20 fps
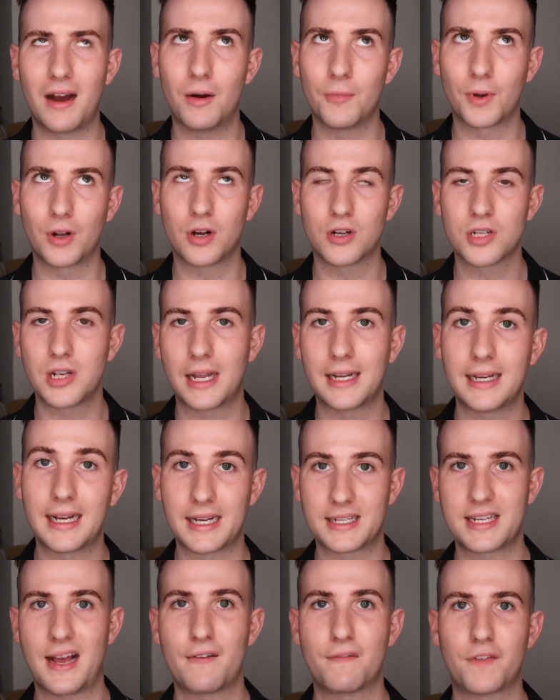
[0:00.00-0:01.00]
oh my gosh, like
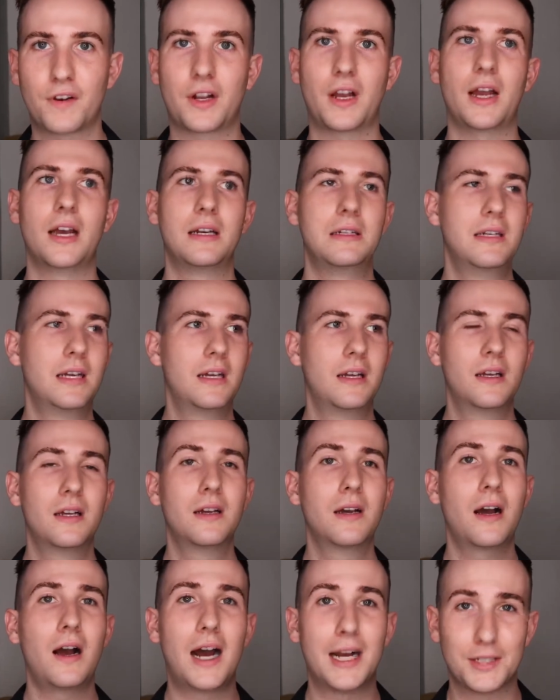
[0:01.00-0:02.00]
Lynx Africa,
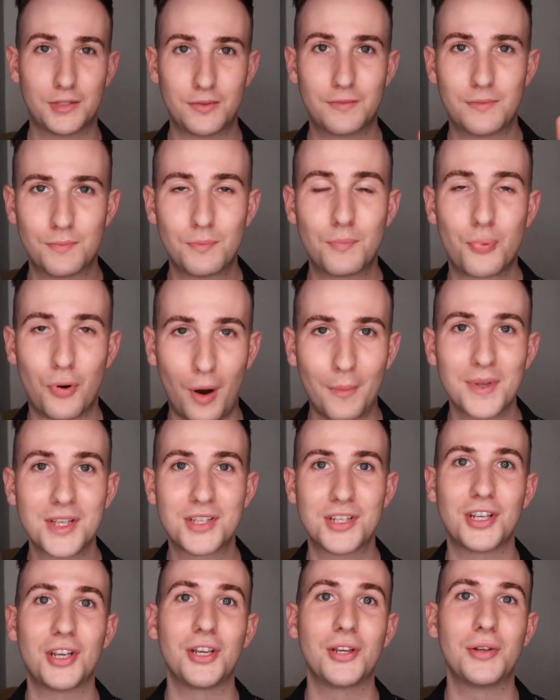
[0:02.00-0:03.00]
I
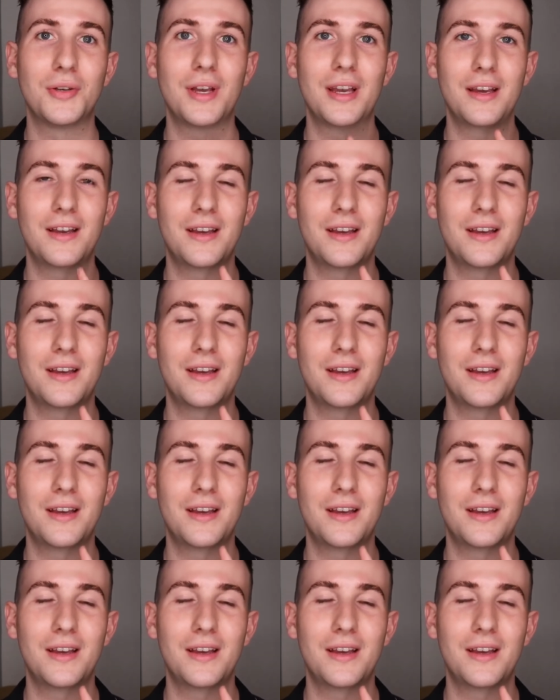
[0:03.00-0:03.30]
promise you,